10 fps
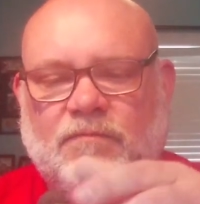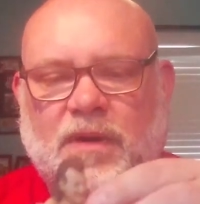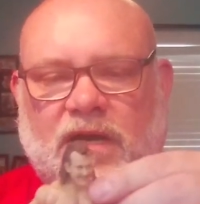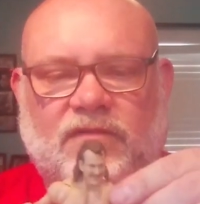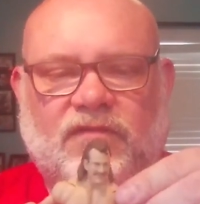
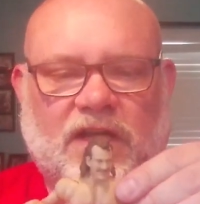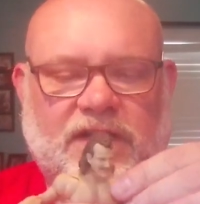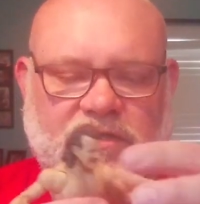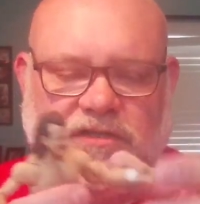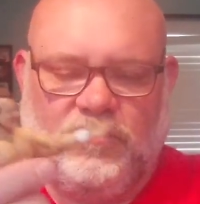
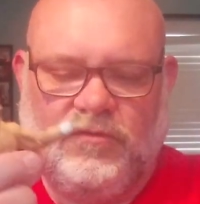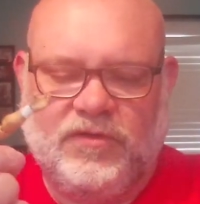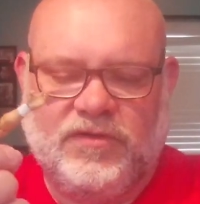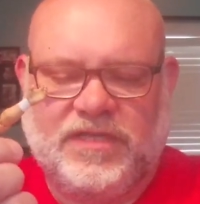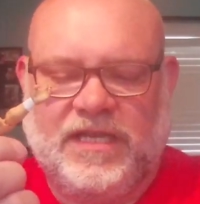butterfly
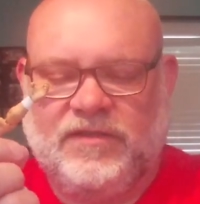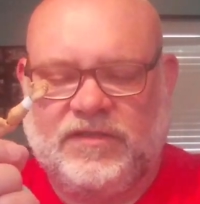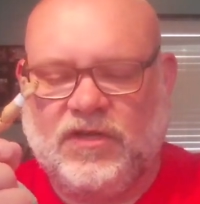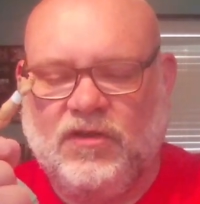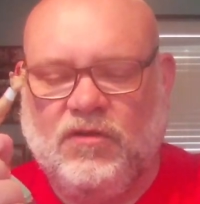shoulders and
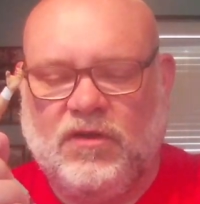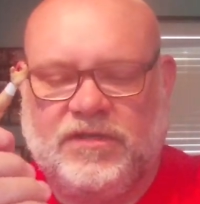the toe